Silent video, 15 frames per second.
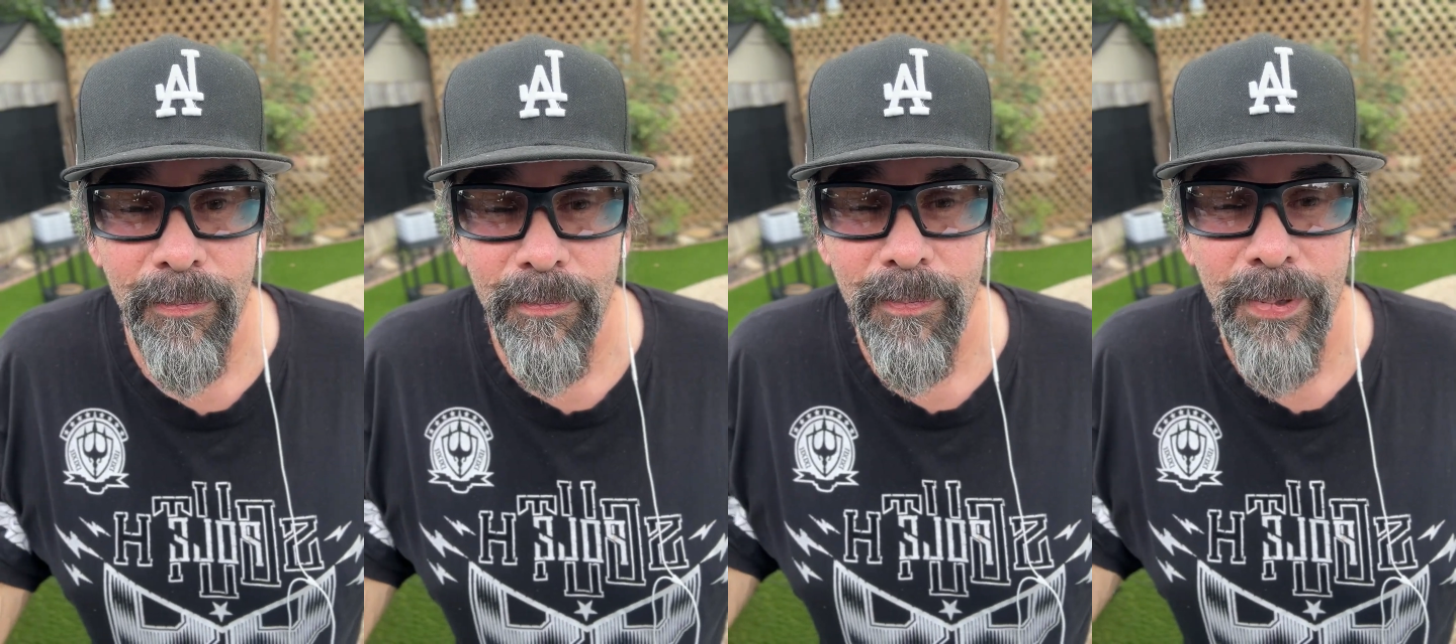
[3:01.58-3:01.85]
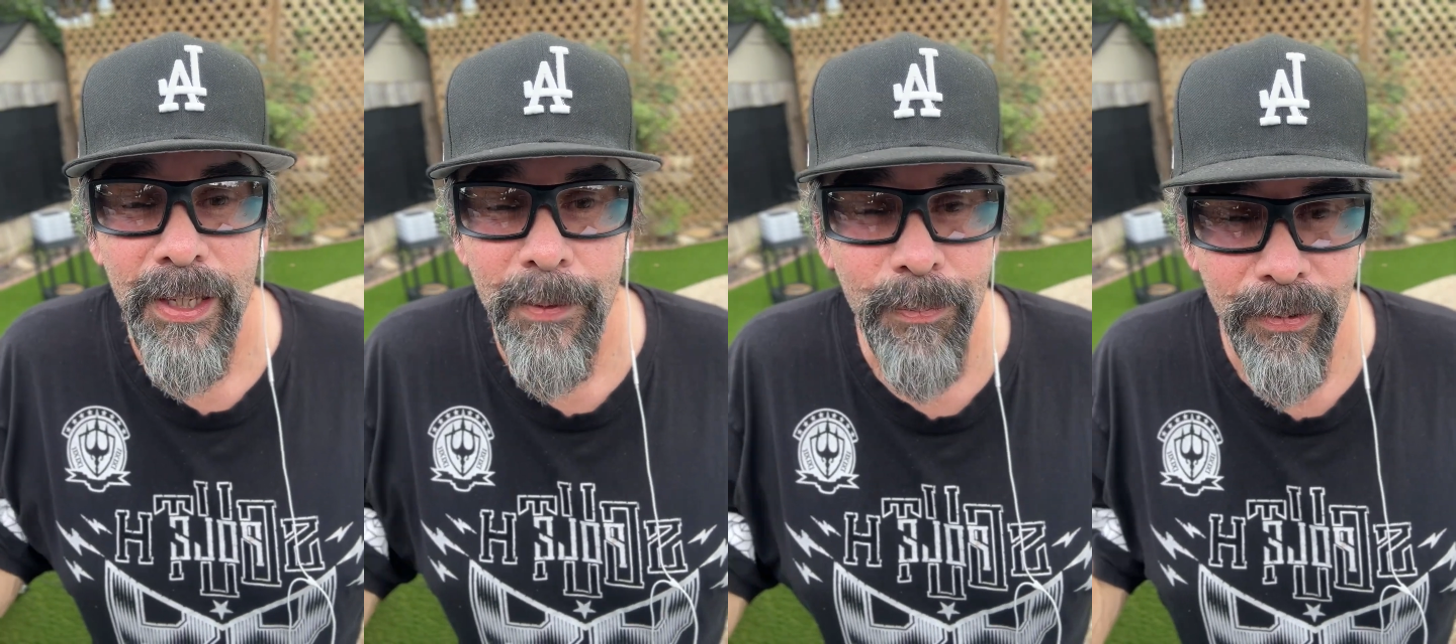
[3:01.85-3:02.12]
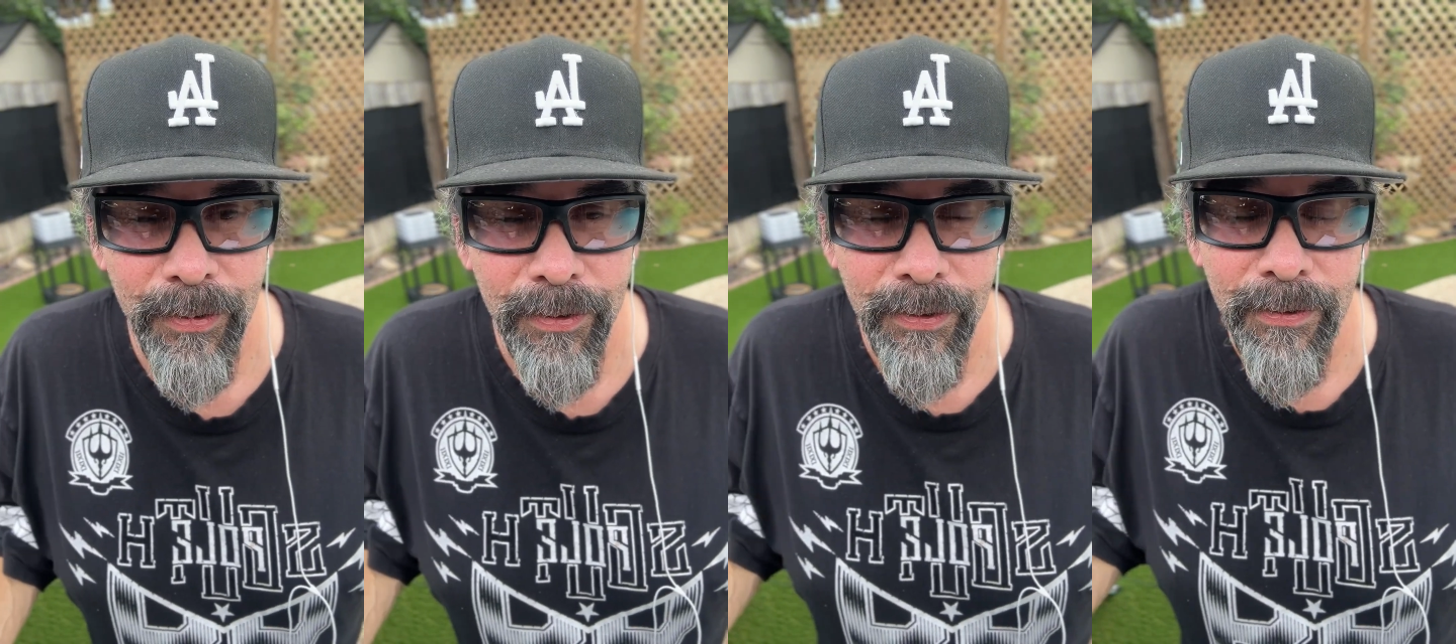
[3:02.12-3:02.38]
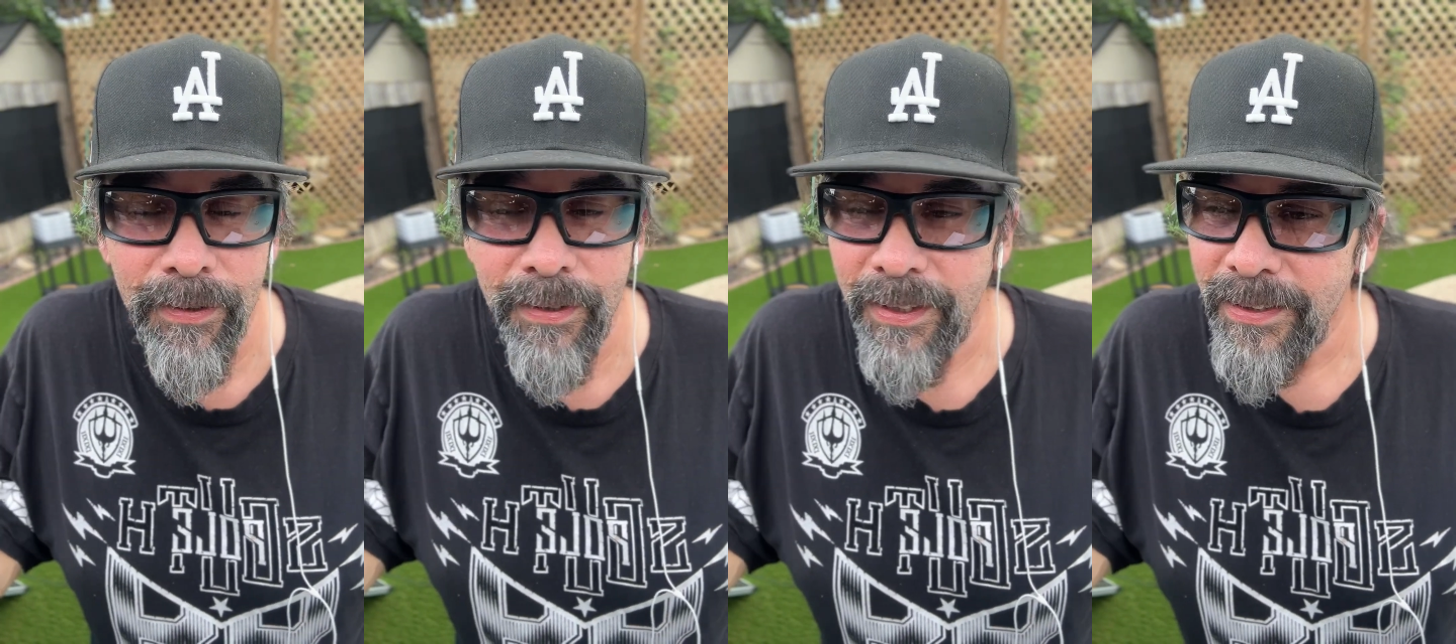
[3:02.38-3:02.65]

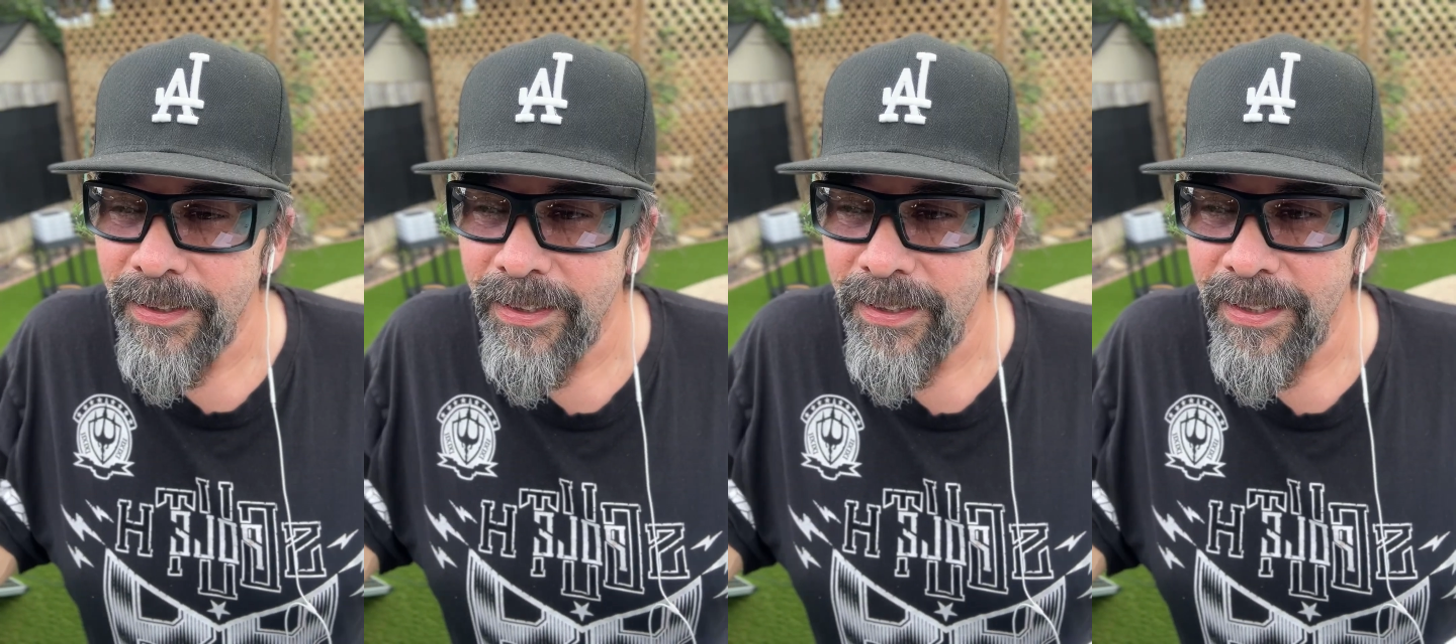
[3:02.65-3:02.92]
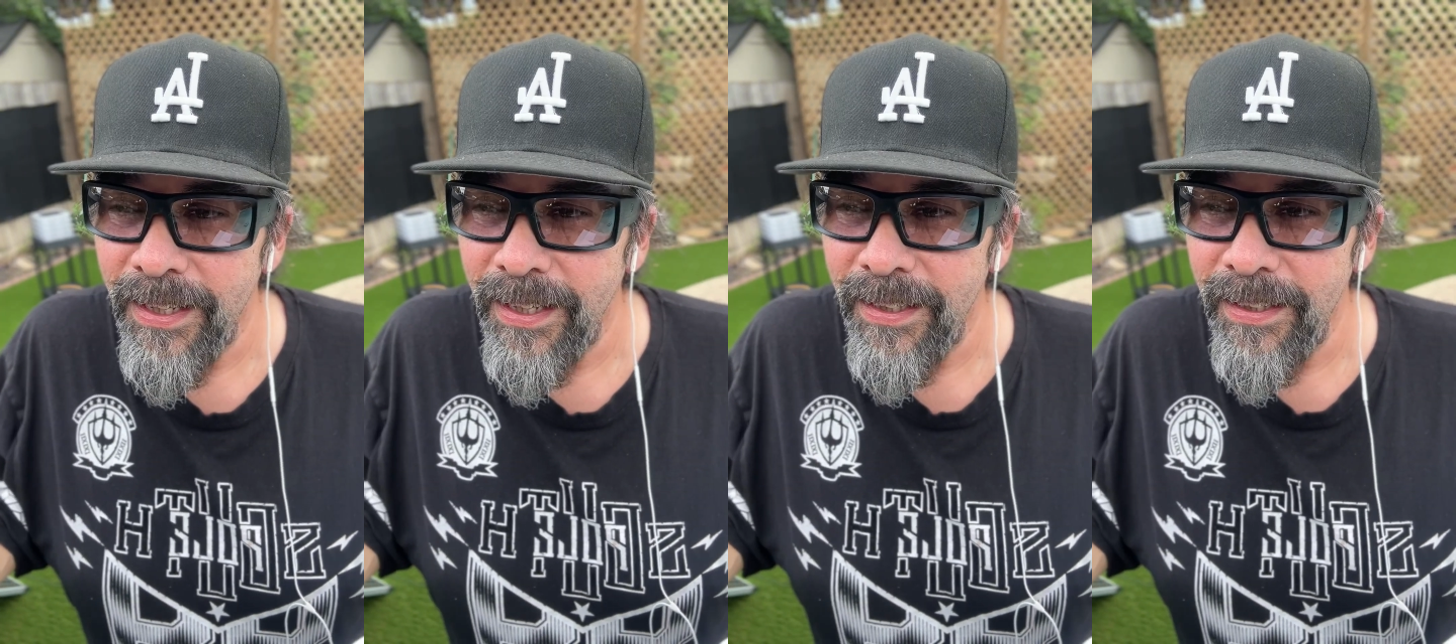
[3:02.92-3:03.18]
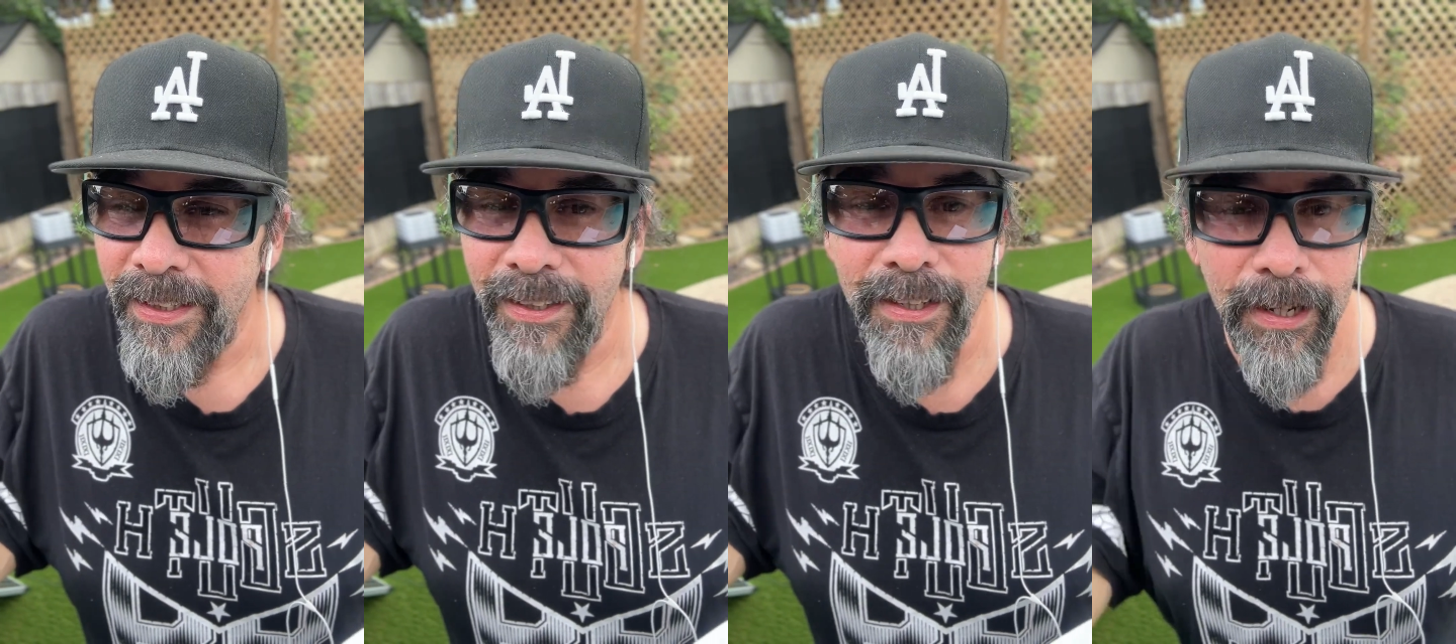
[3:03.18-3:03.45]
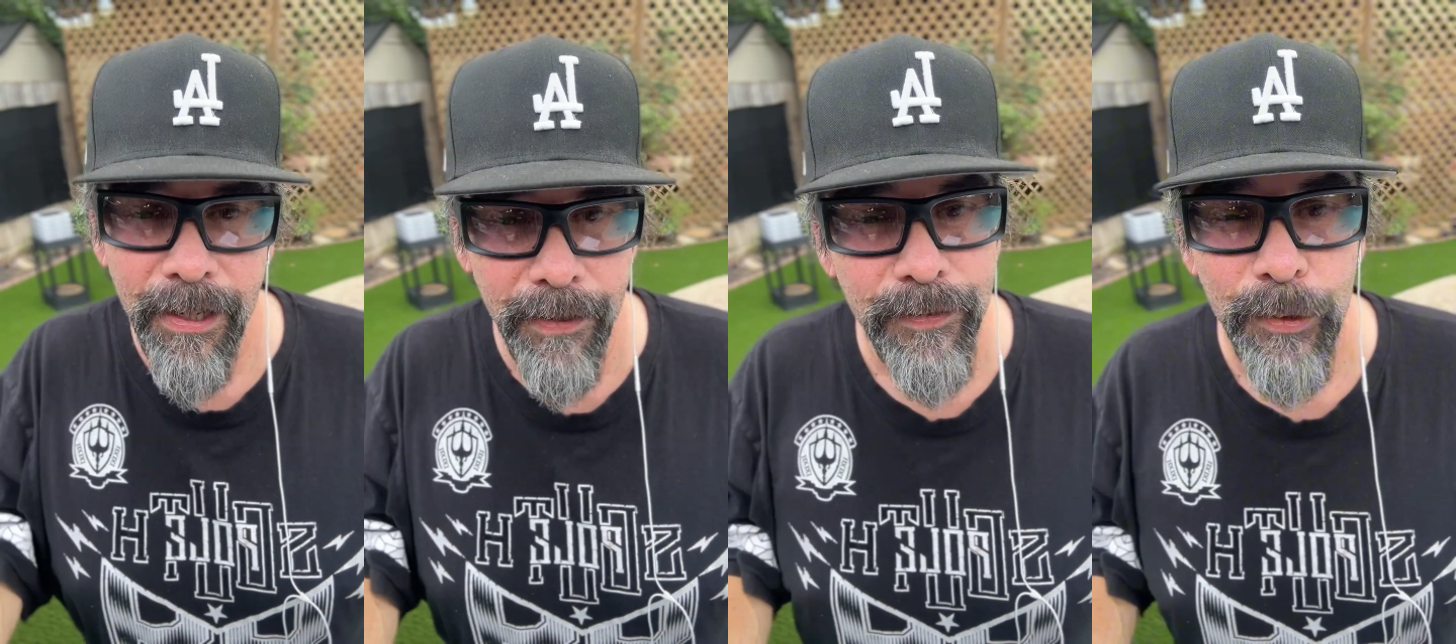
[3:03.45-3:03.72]
People
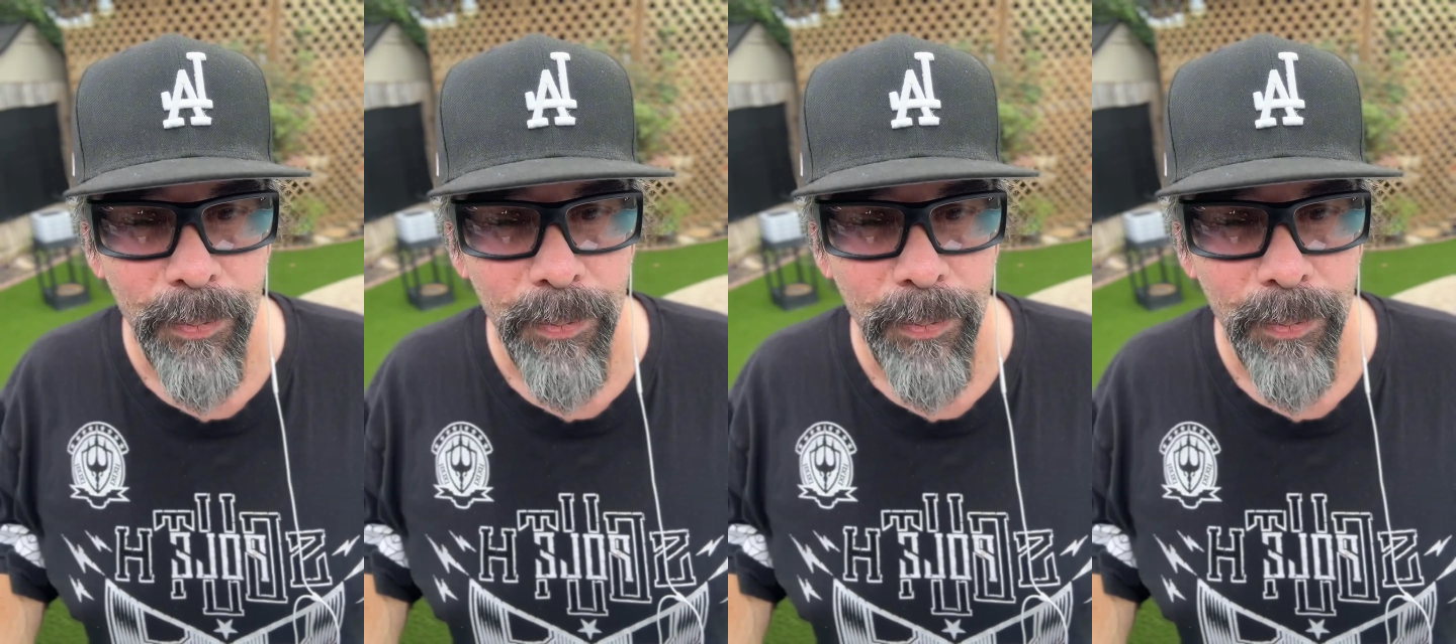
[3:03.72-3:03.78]
love